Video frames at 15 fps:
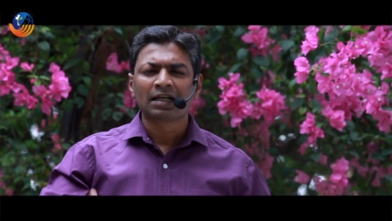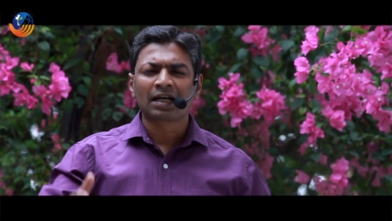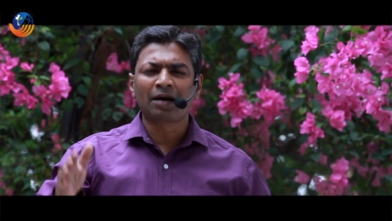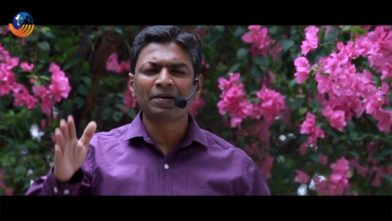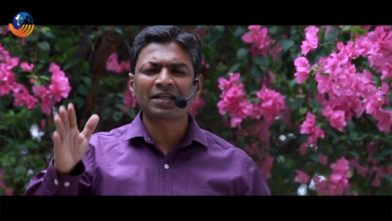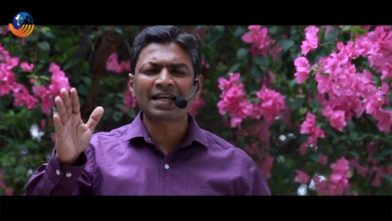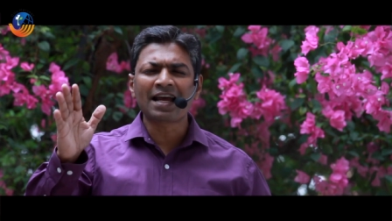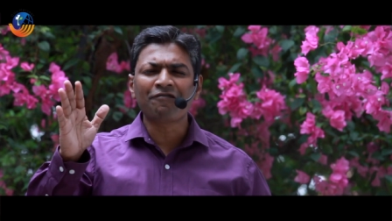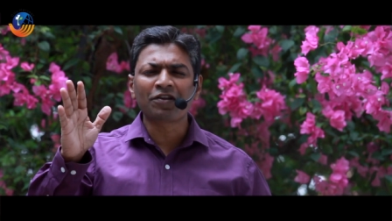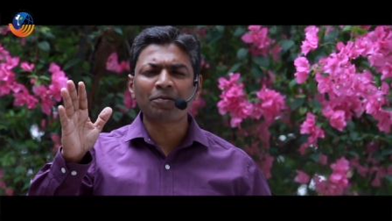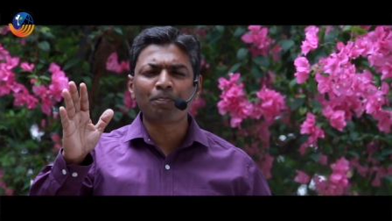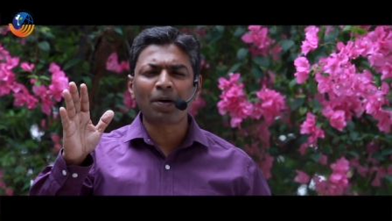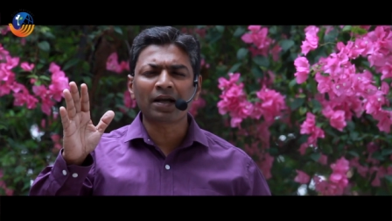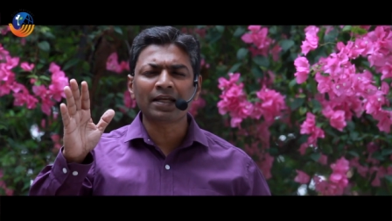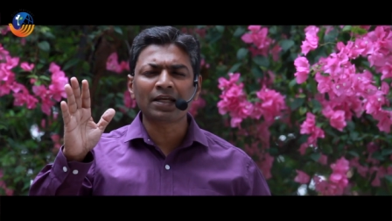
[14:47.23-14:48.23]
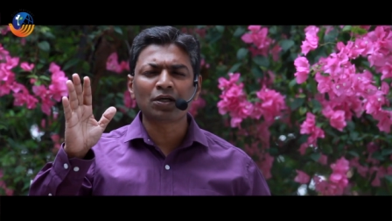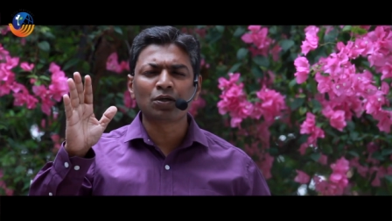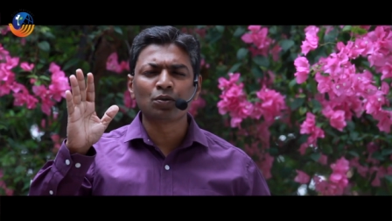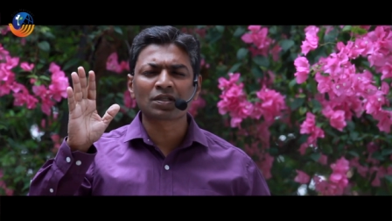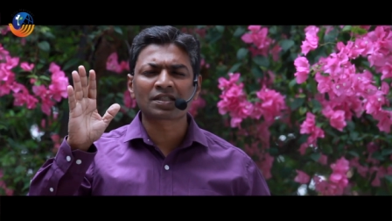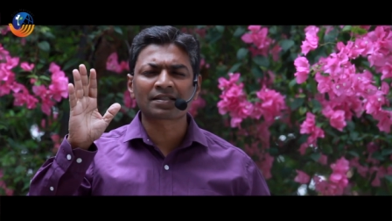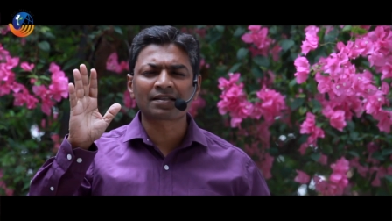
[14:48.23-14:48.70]
Commit everybody
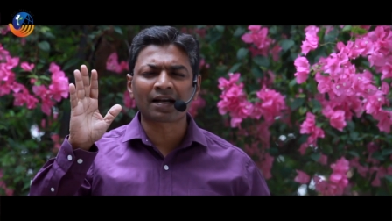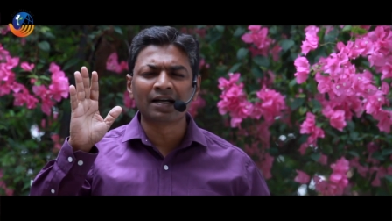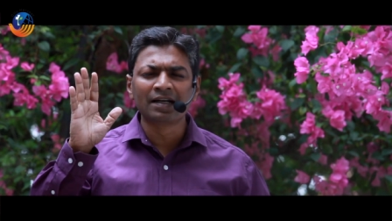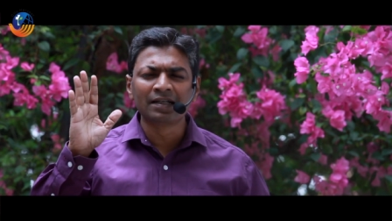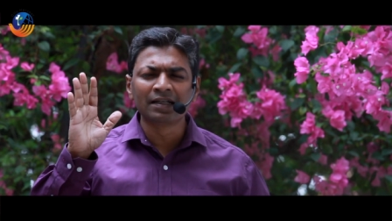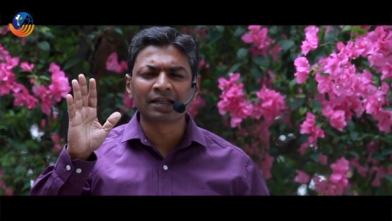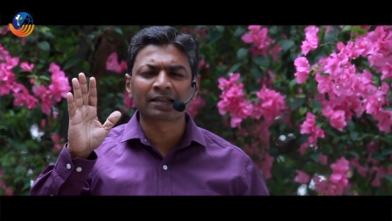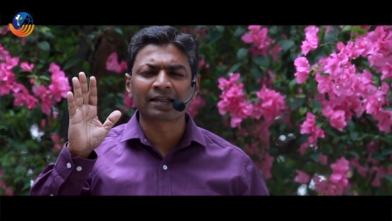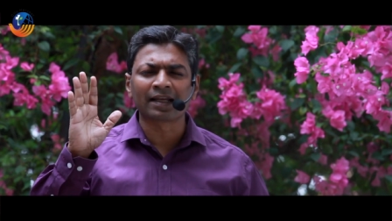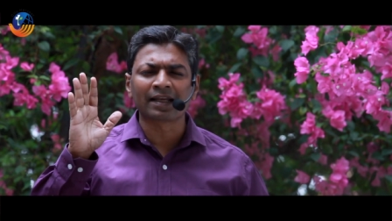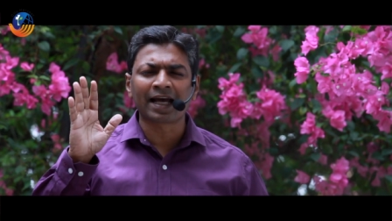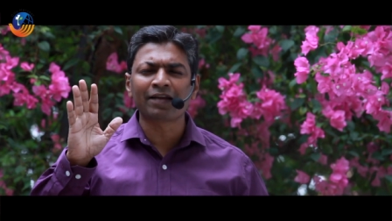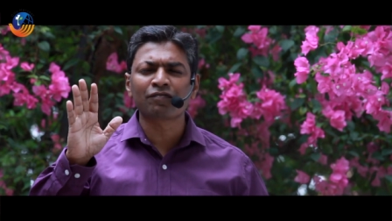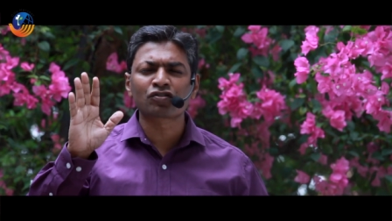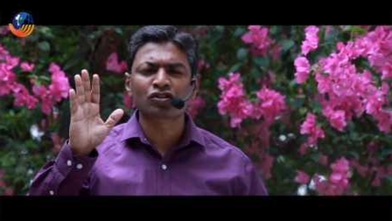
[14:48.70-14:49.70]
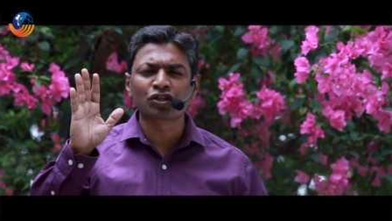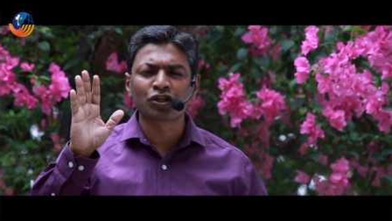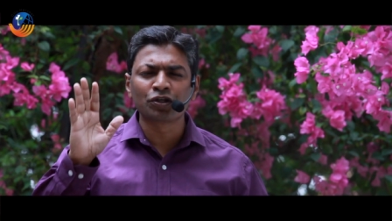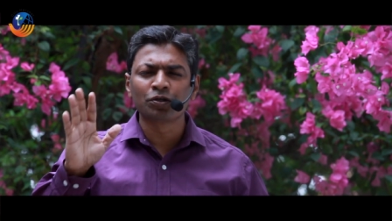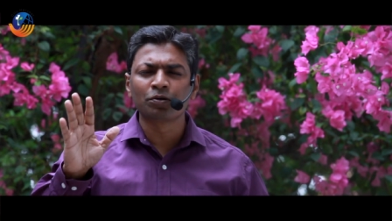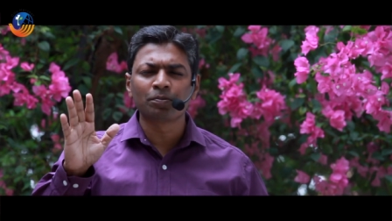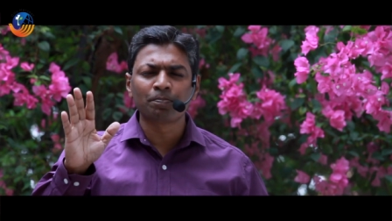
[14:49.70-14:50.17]
who has surrendered their lives to
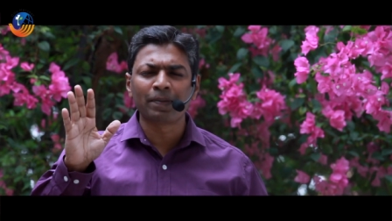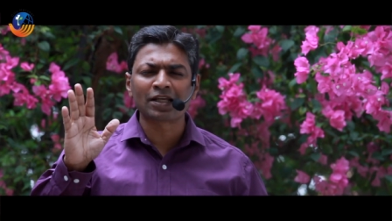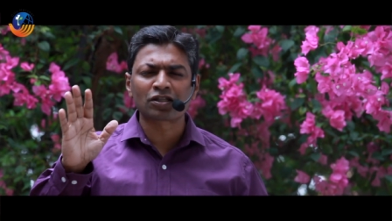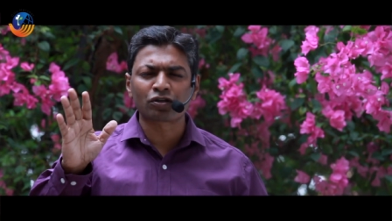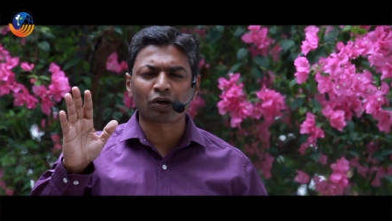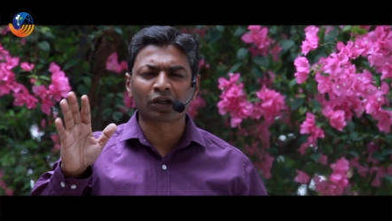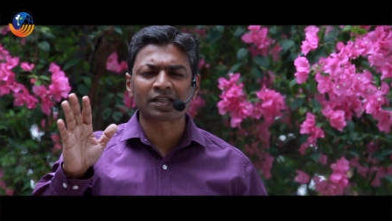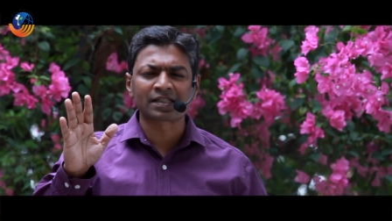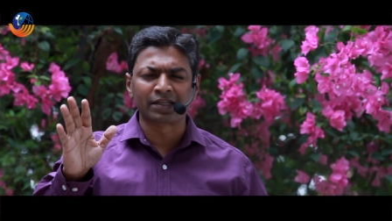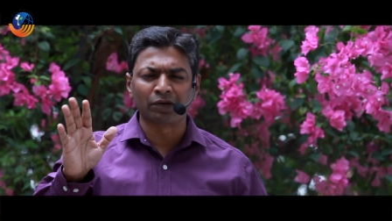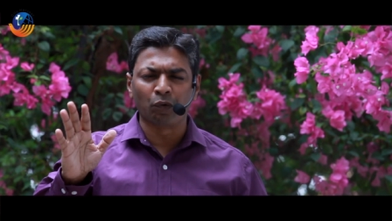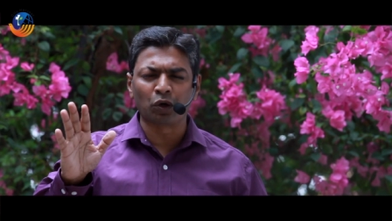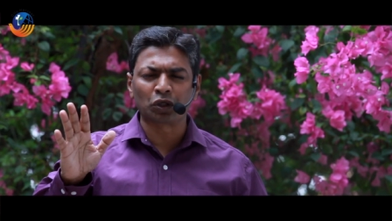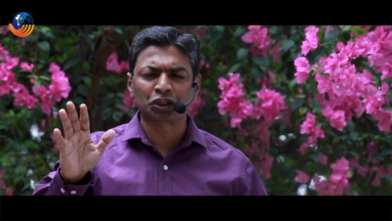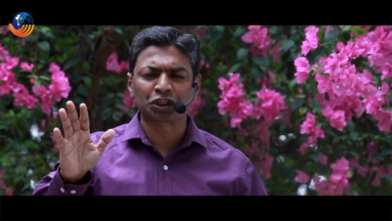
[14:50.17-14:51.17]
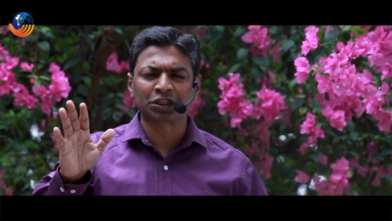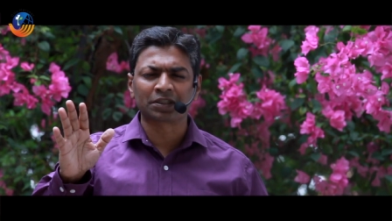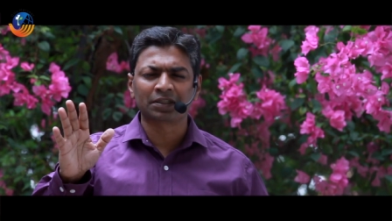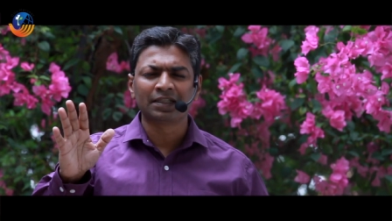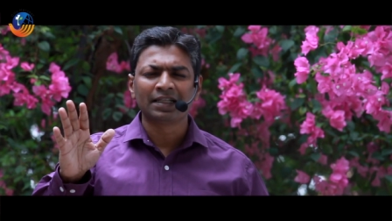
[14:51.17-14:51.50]
you based on this devotion.